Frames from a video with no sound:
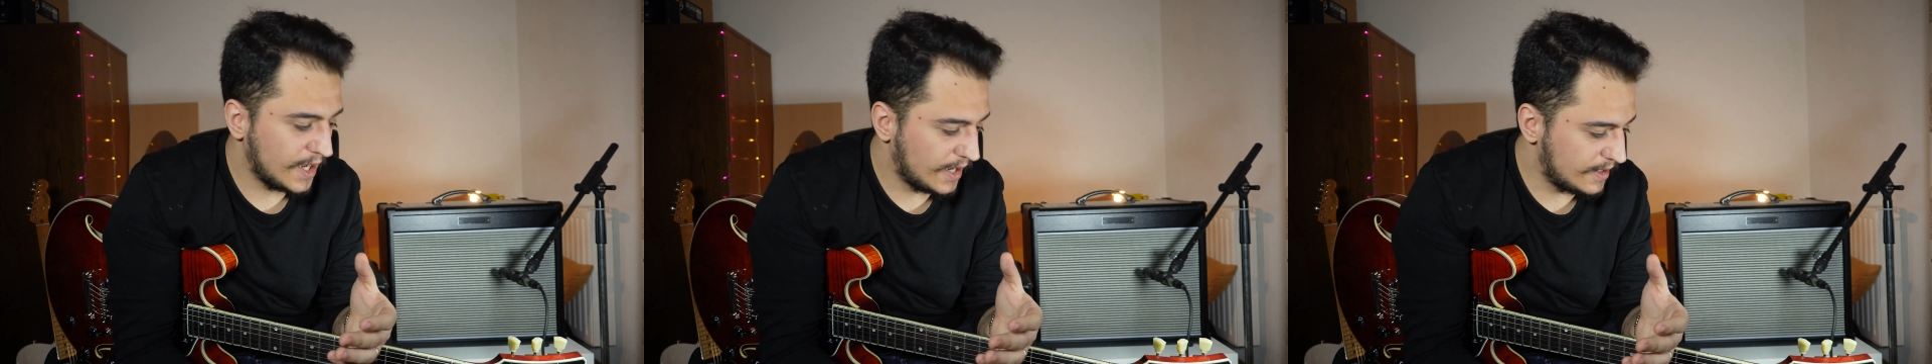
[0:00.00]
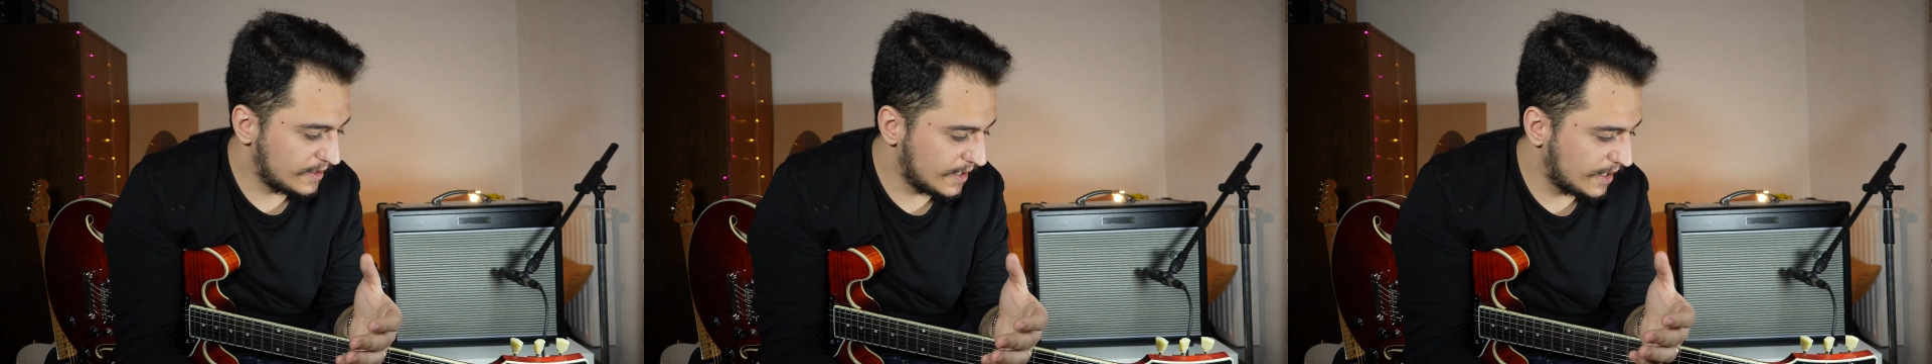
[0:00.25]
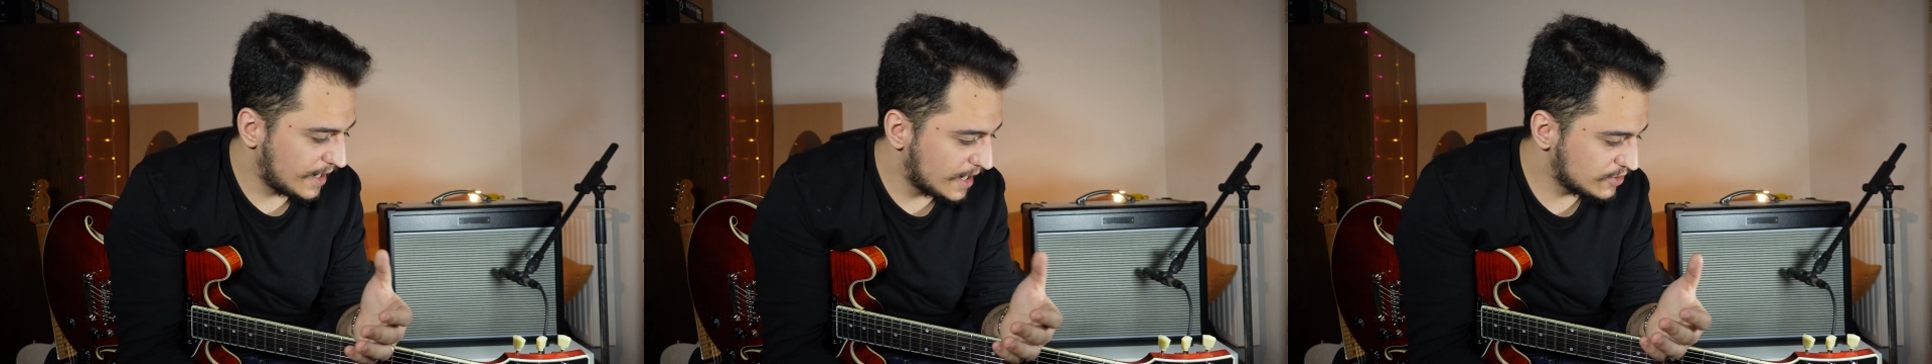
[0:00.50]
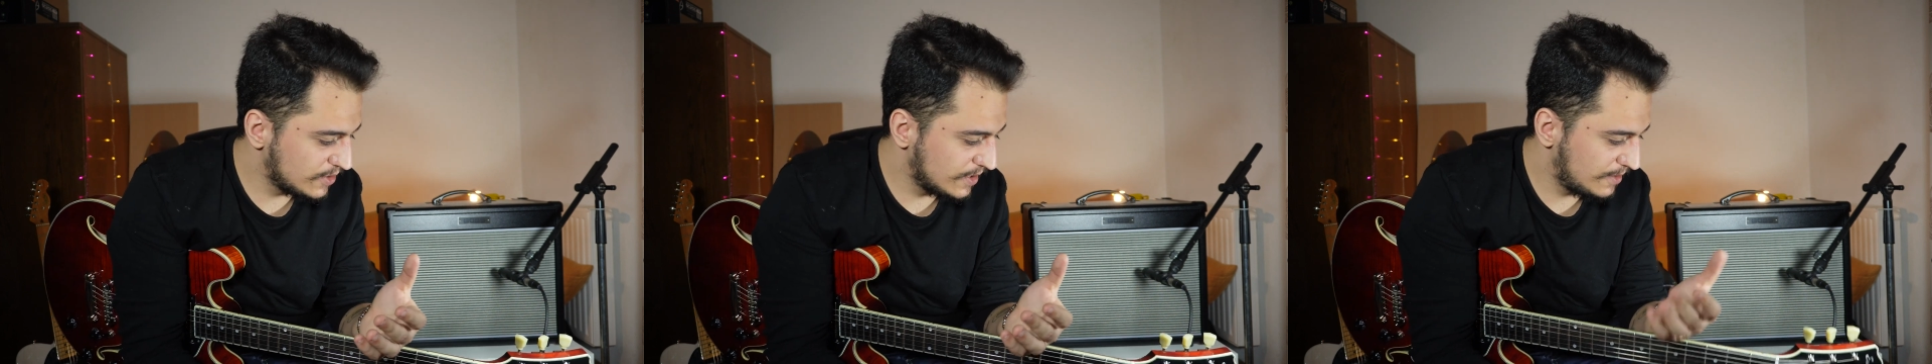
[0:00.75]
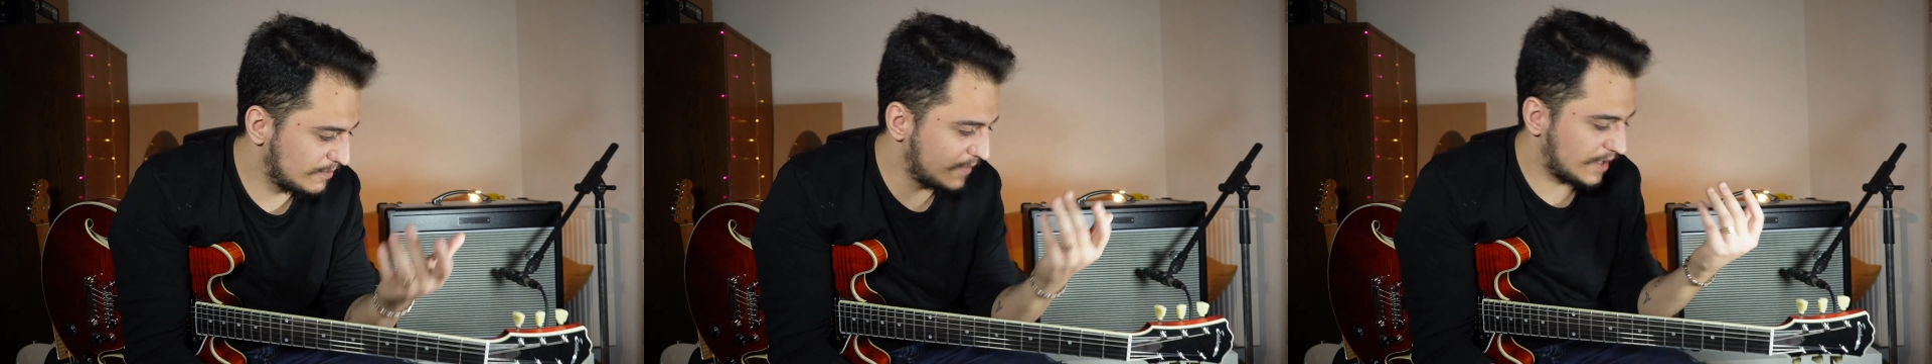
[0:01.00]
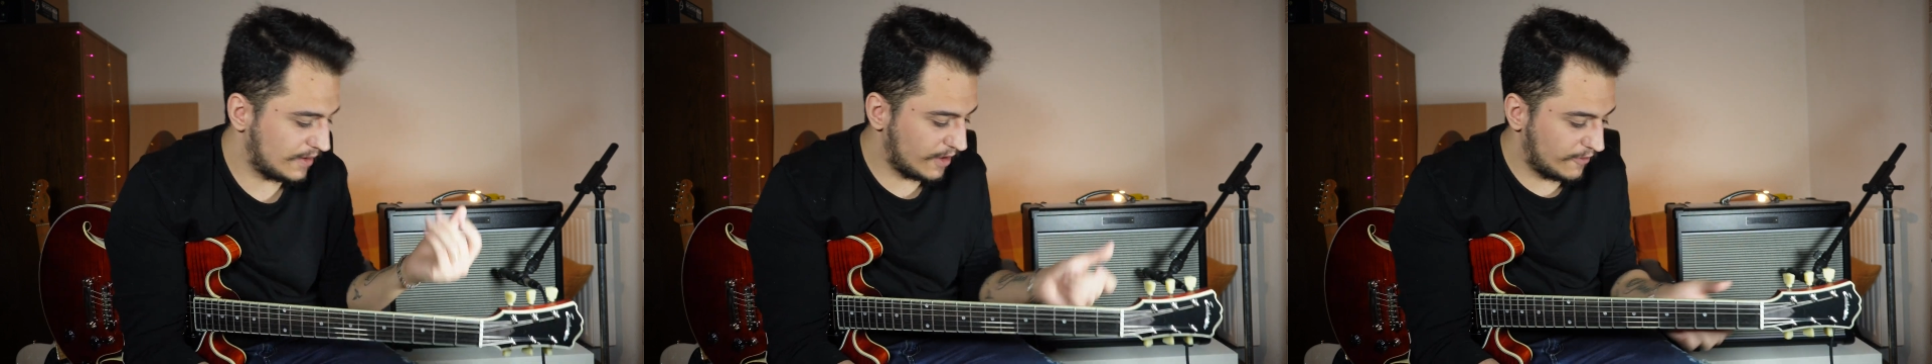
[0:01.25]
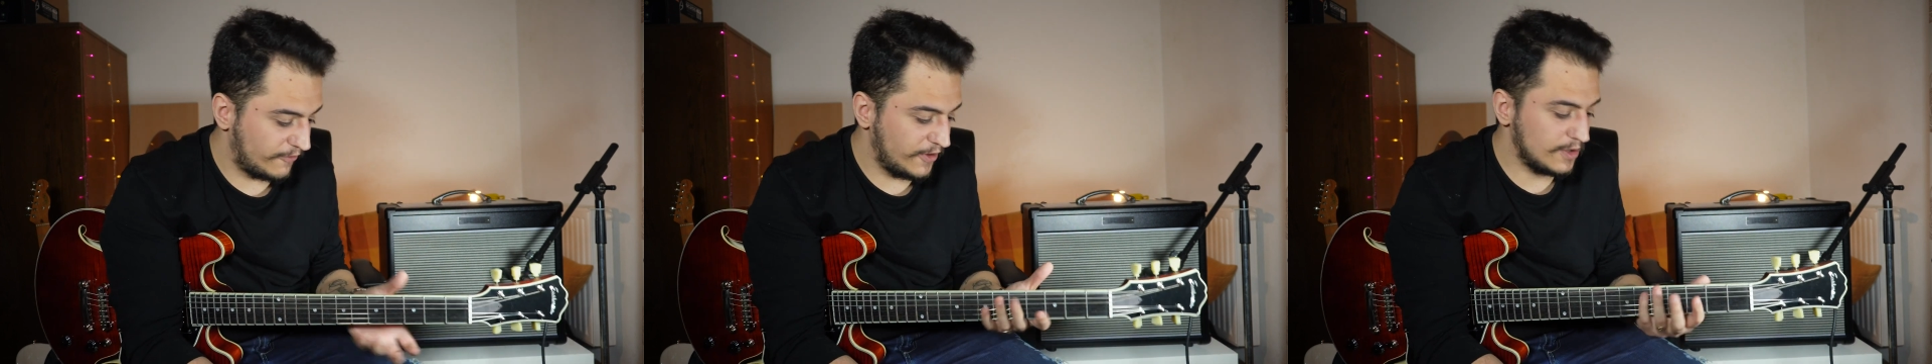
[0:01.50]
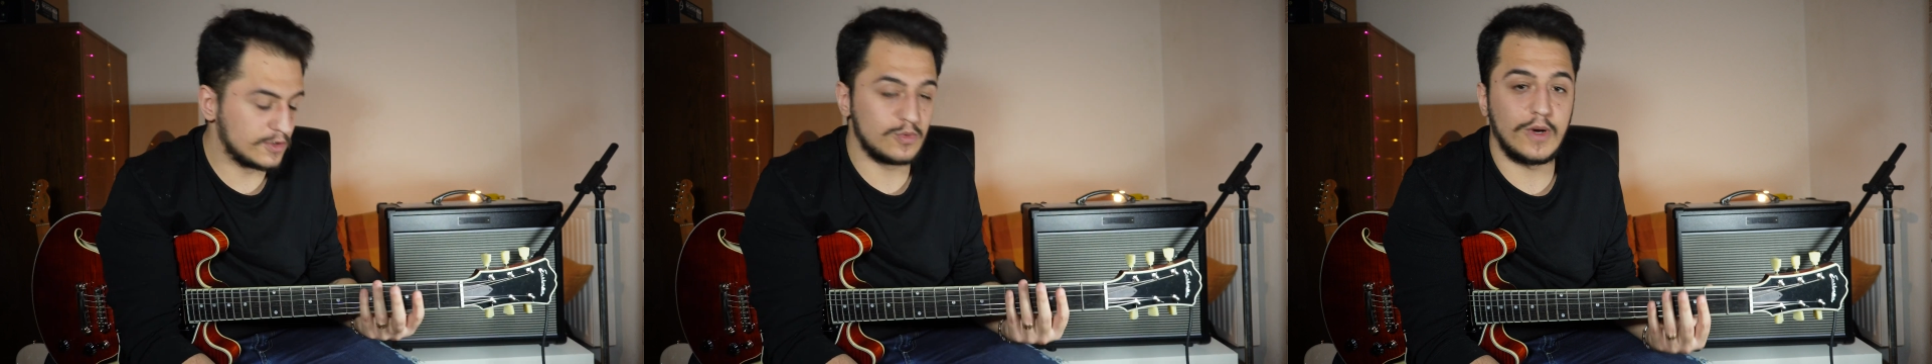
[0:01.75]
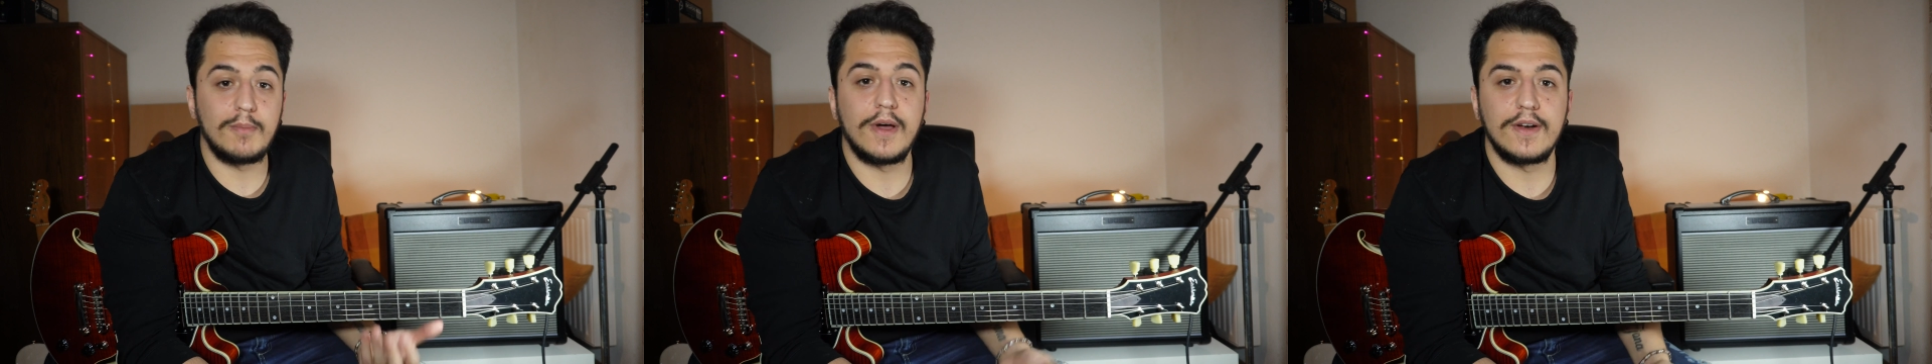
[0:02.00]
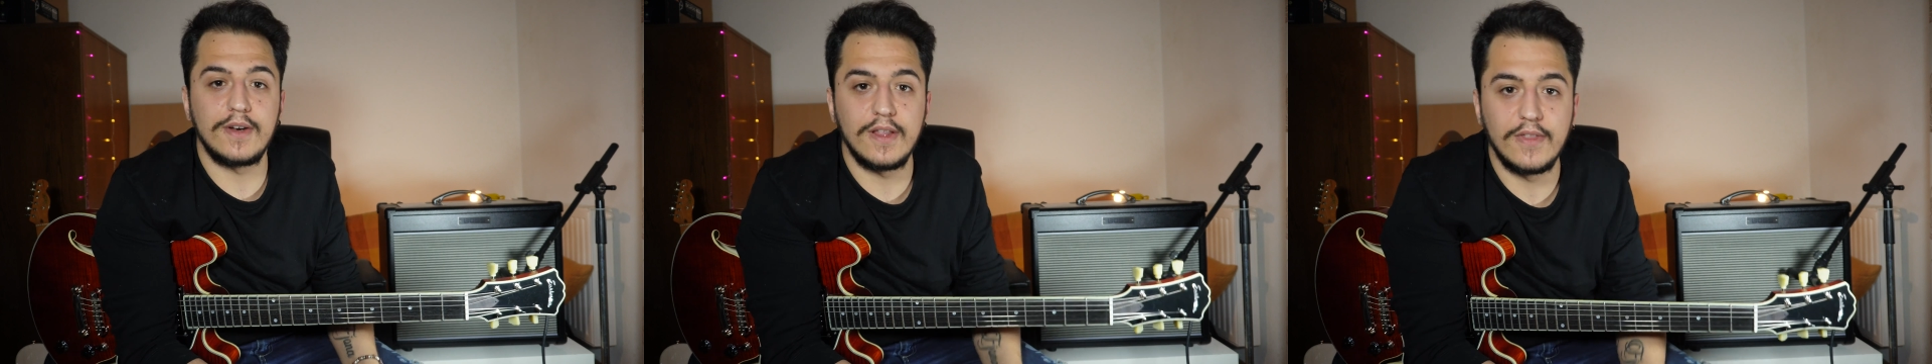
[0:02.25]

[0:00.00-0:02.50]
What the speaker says: and it feels way better